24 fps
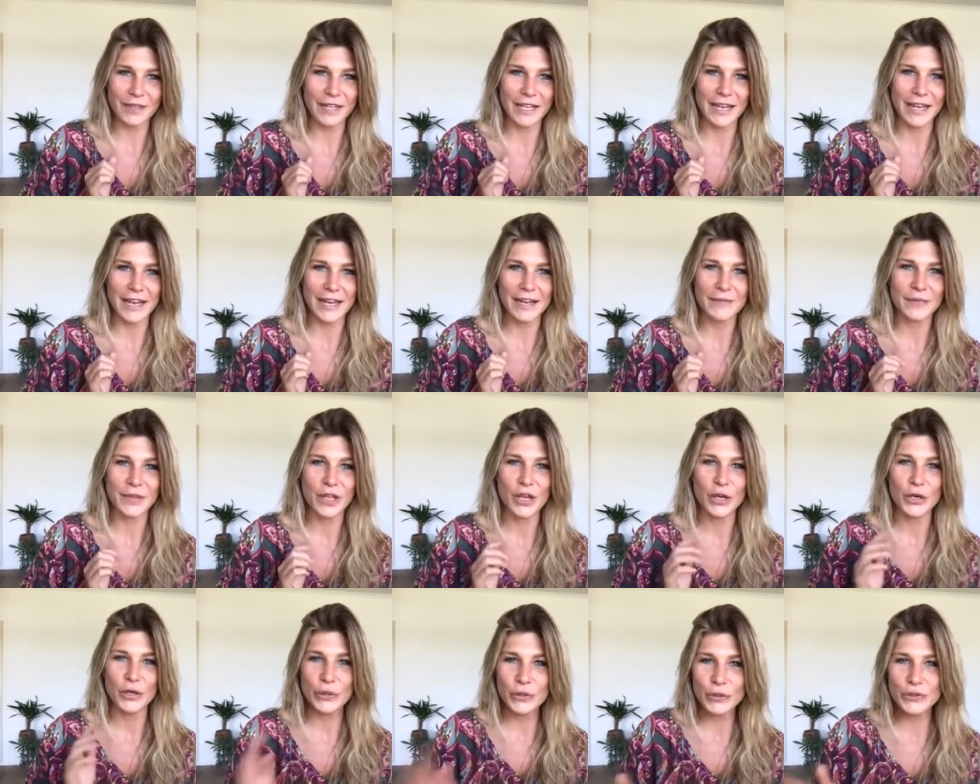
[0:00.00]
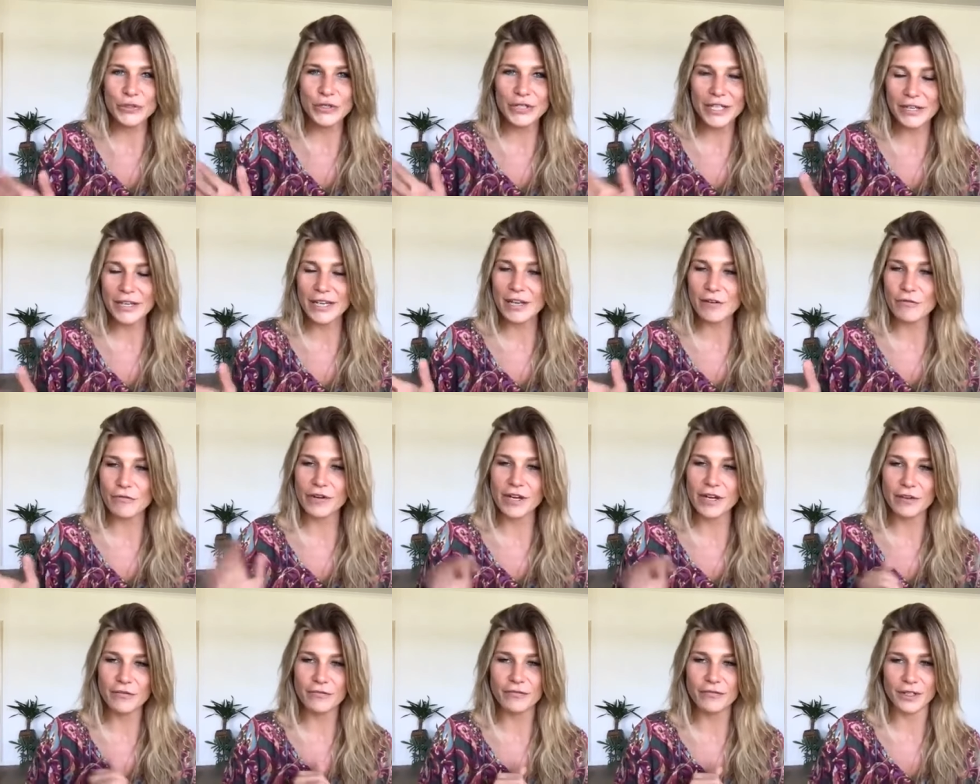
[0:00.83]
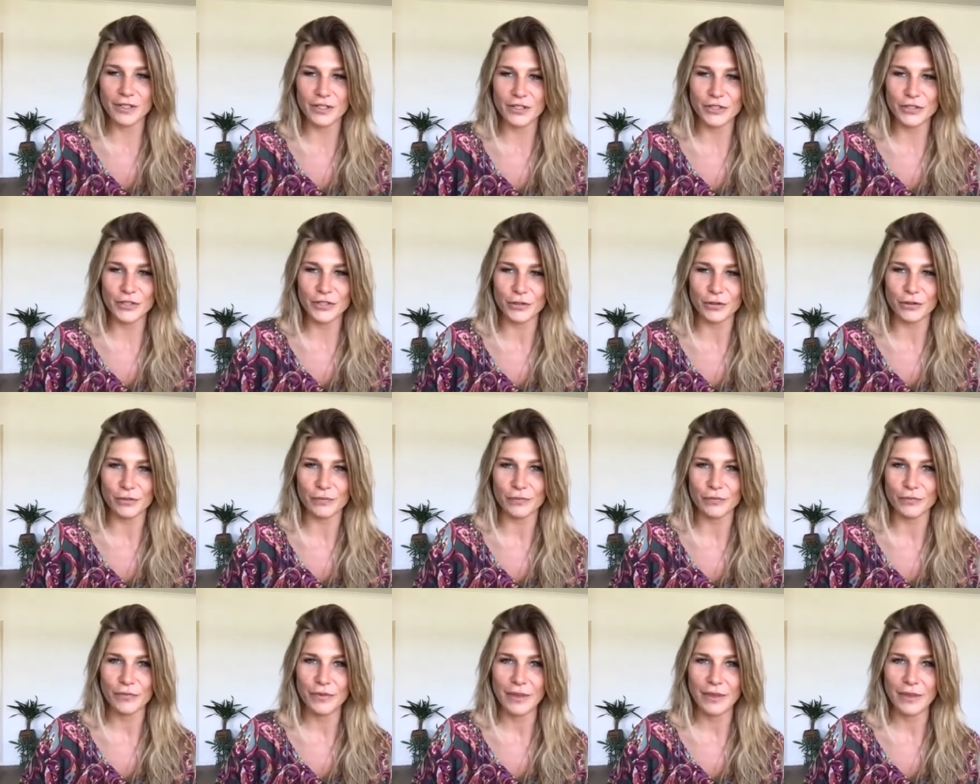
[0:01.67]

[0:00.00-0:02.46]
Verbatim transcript: Yeah. Who do you give refunds to?